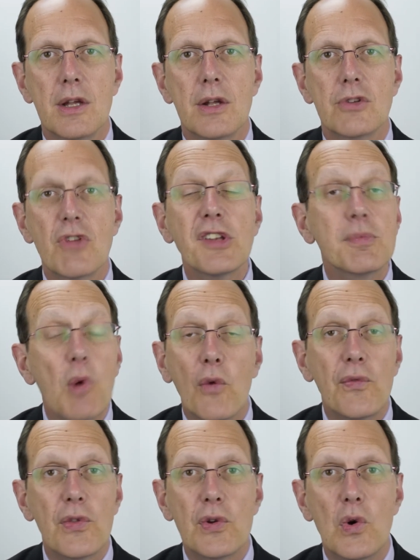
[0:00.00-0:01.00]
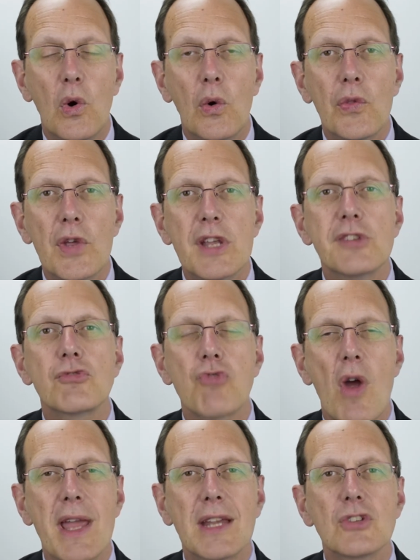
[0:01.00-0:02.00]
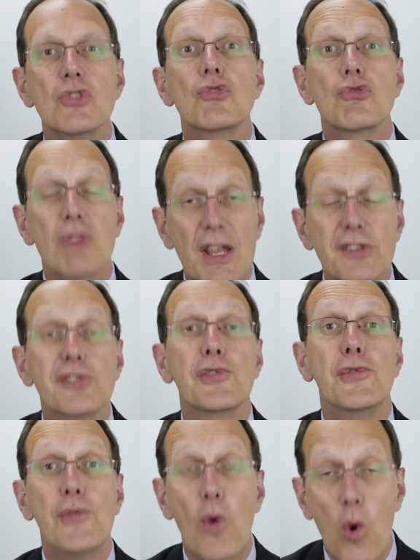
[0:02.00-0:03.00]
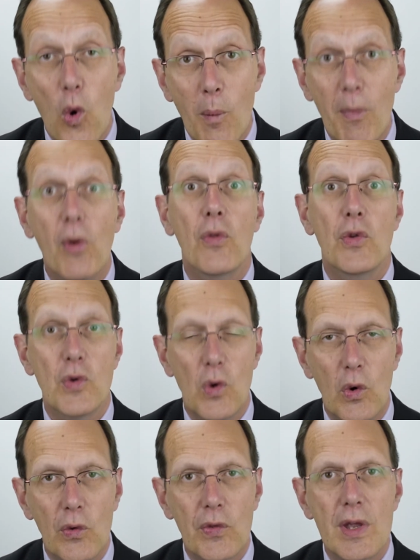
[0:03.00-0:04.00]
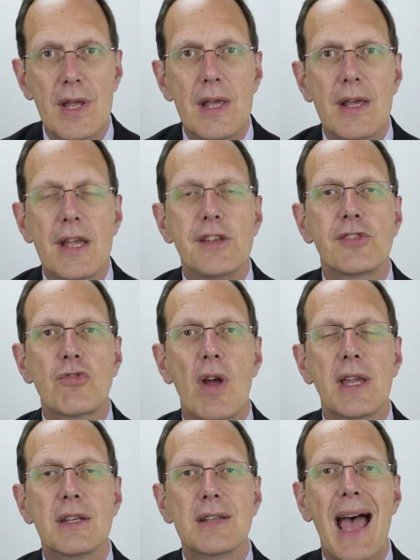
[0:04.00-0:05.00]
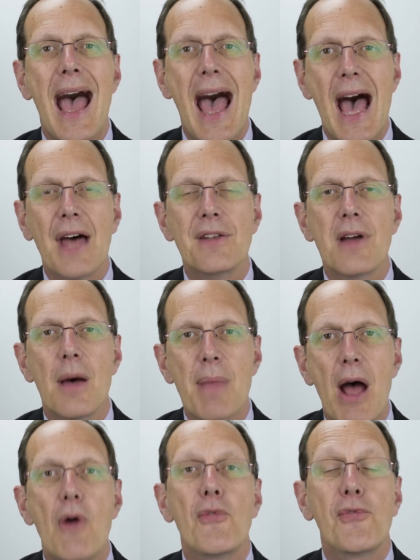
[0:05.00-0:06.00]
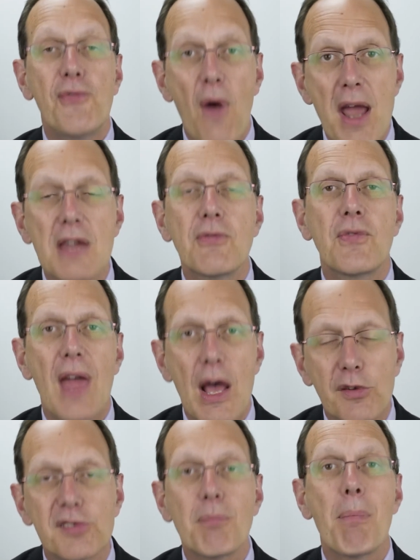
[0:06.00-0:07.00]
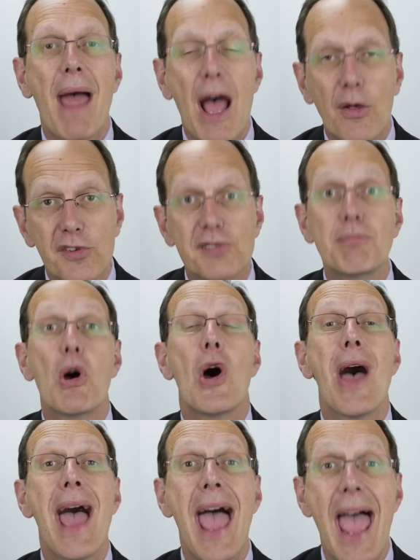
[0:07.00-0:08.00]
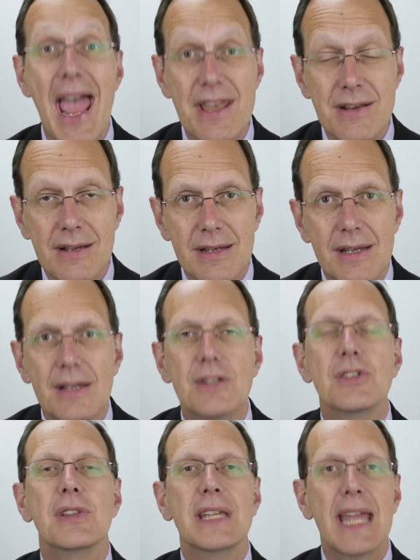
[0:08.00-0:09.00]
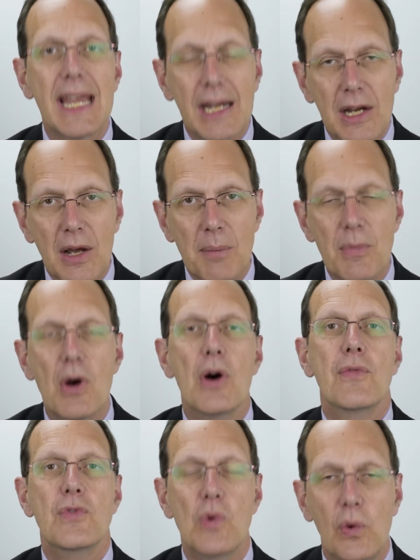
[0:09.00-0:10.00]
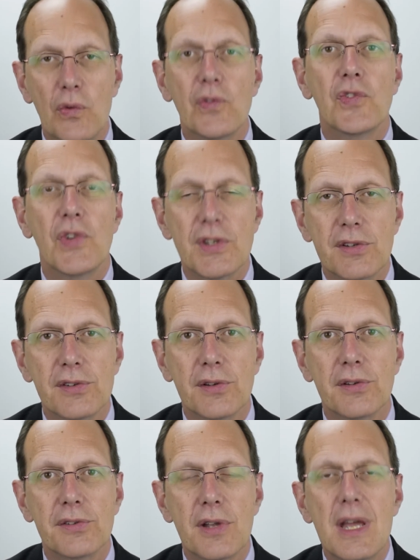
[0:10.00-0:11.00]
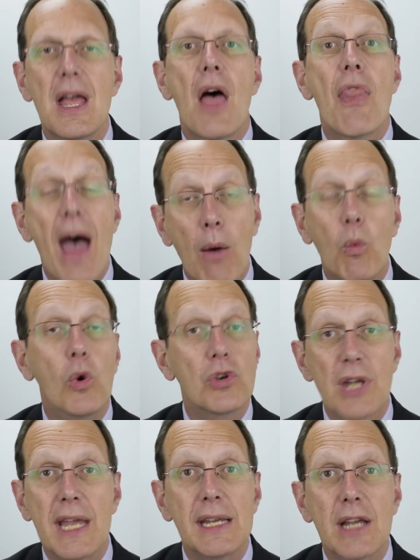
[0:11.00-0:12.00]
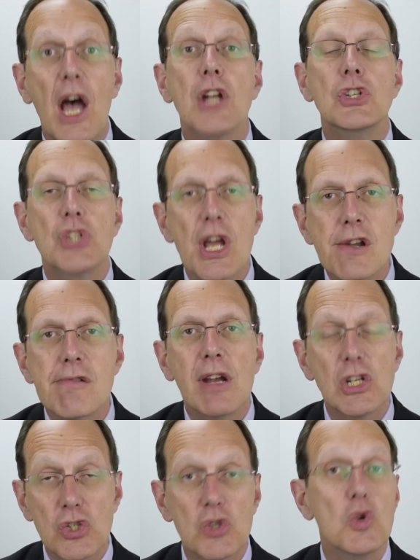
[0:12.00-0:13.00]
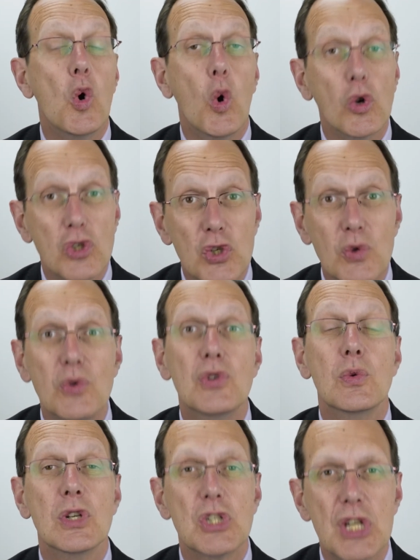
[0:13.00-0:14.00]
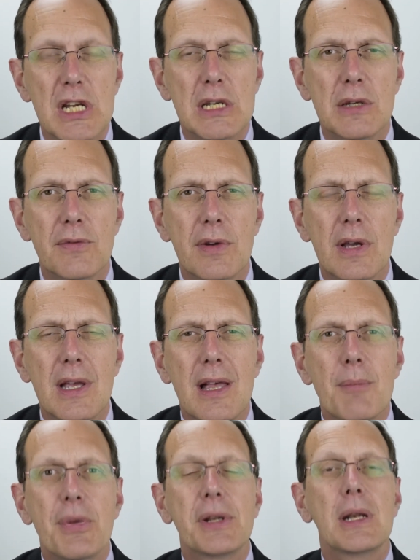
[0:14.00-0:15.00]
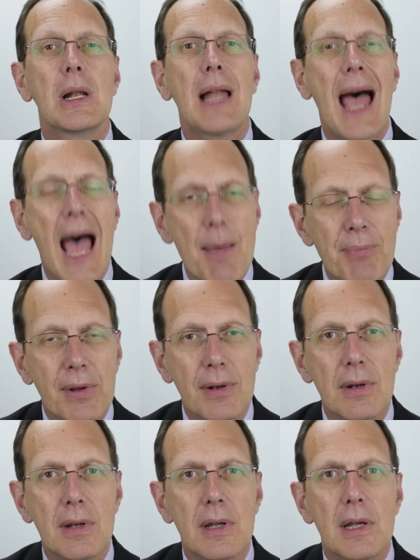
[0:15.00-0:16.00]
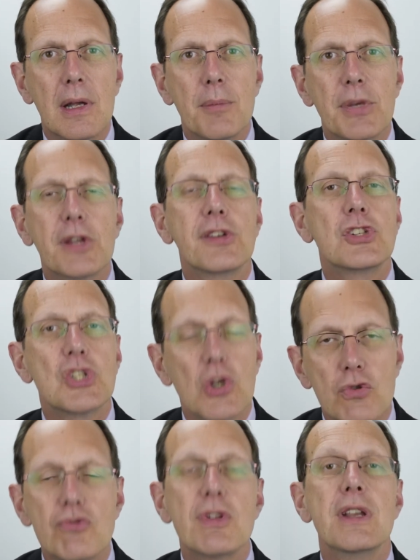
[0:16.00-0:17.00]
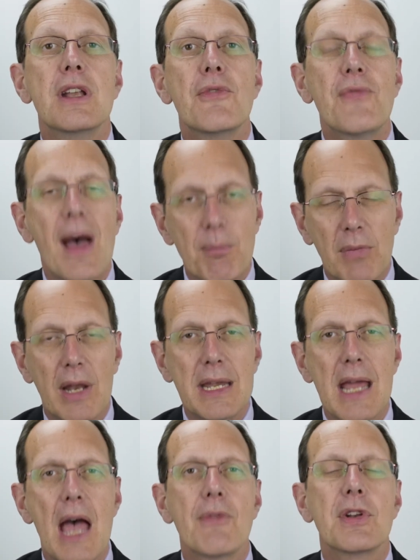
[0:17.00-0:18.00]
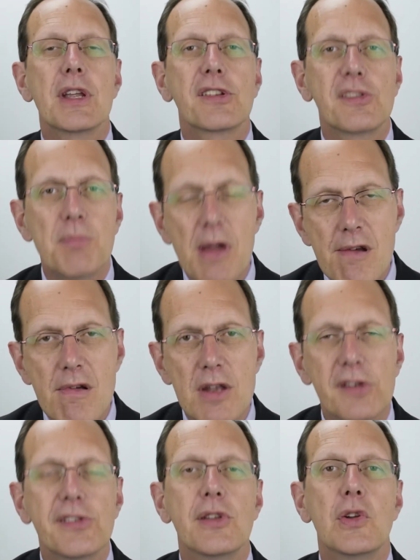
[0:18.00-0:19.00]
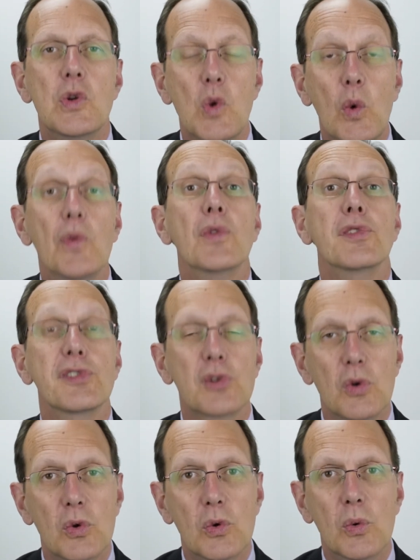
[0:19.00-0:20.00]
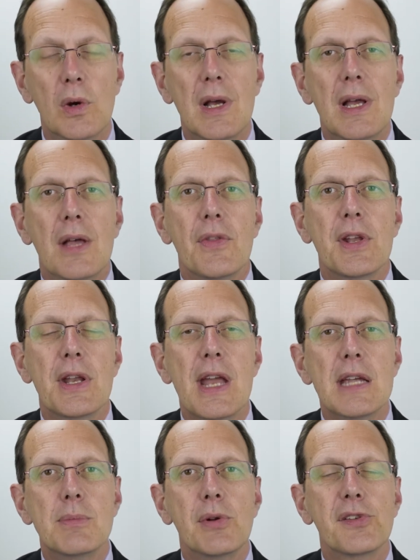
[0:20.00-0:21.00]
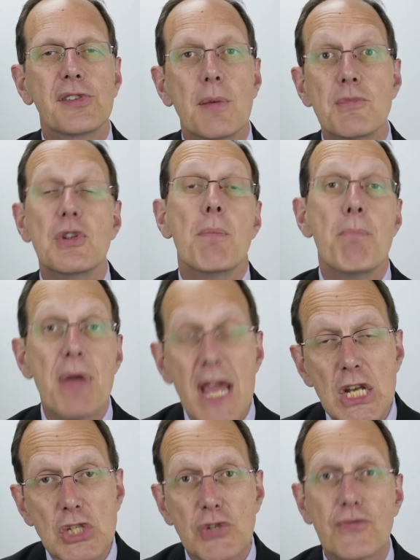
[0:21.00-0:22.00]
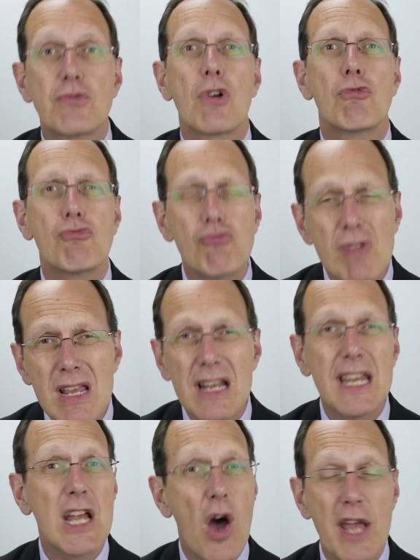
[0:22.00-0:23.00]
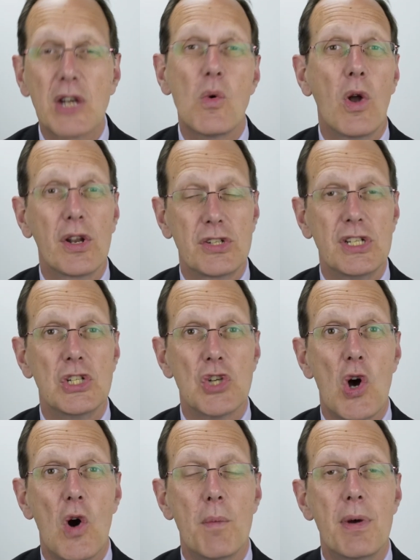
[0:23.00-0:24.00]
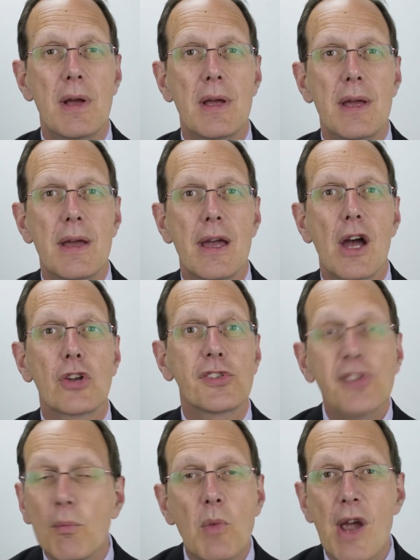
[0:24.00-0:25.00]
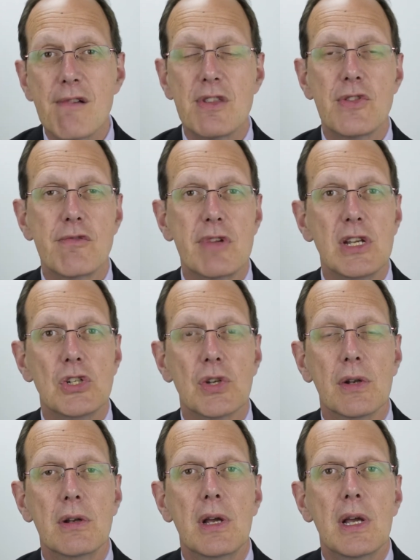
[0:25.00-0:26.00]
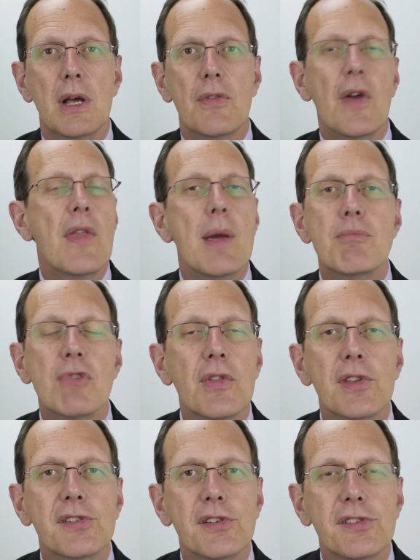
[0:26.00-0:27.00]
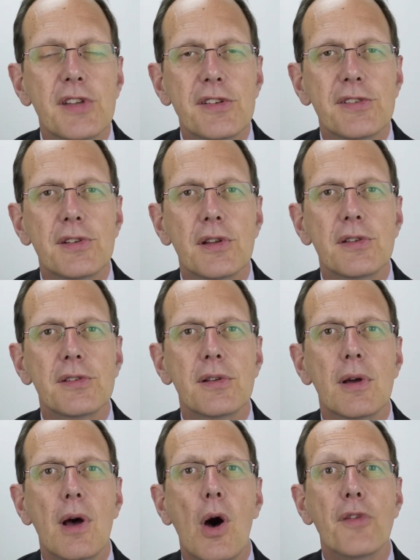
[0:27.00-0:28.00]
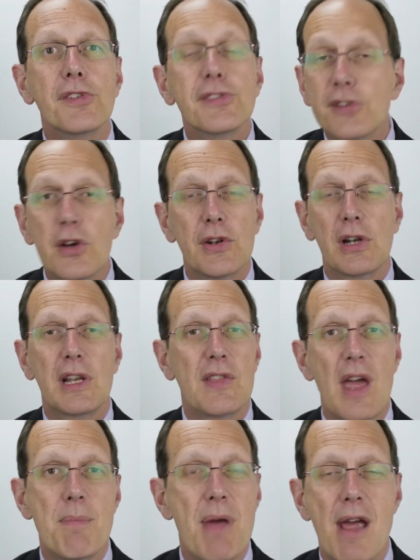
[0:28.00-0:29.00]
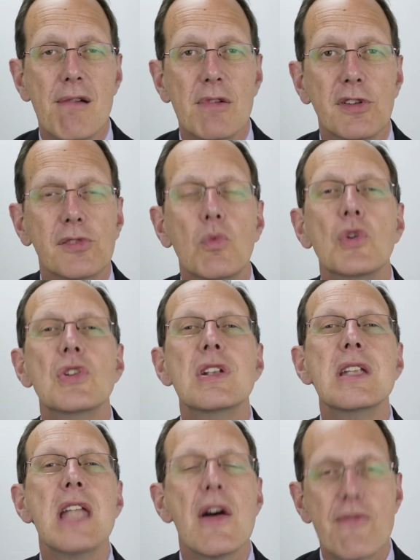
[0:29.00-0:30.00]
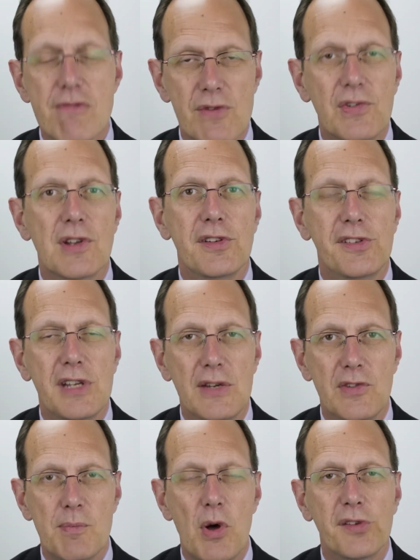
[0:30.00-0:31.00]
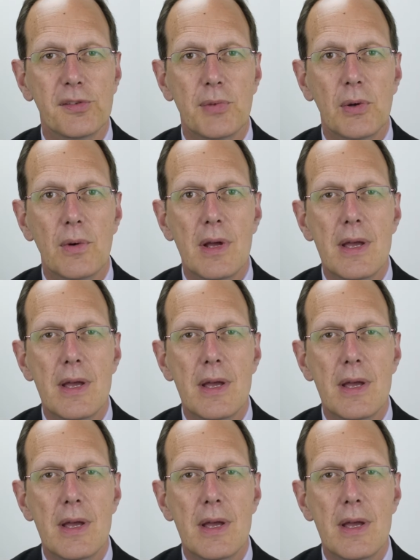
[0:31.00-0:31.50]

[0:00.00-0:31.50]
Transport for the North is trying to transform the North. It's trying to add about £5,000 per head to the income of northern citizens. That will take a generation or two to achieve, but it'll happen because children in a family have an experience in a northern school that enables them to pitch for a really high quality job somewhere in the region that their brothers and sisters, and certainly their parents, would never have conceived possible.